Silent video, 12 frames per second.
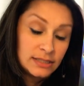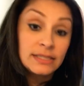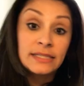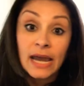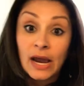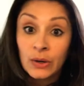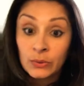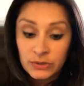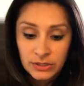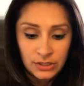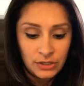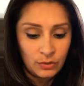
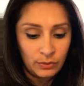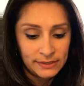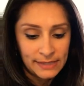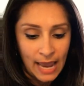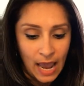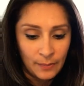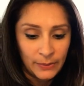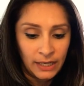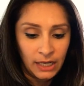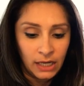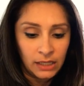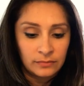doubt, you know, what's
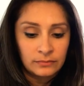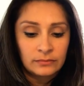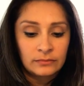happening.